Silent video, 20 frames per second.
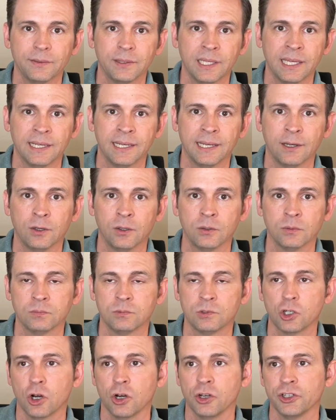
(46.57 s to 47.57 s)
then they'll
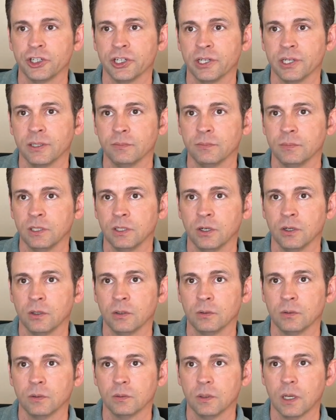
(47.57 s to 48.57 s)
charge you,
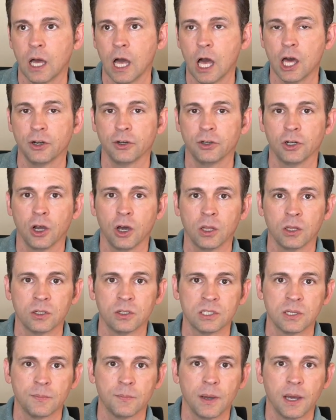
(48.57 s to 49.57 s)

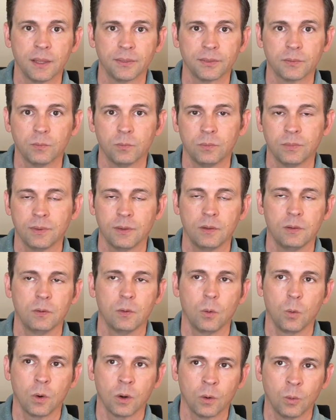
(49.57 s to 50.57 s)
$100 a month,
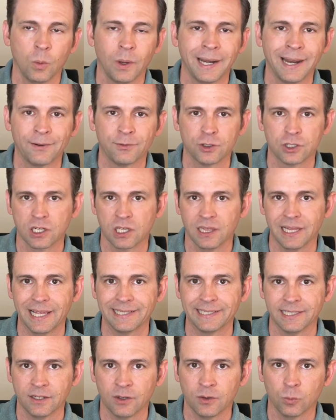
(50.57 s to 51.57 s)
or whatever's
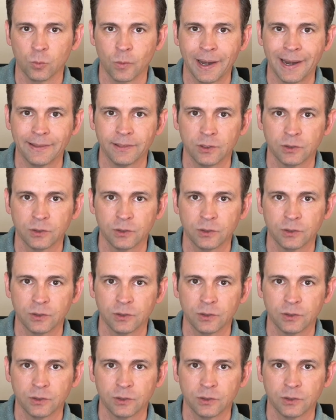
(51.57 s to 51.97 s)
collected in rent.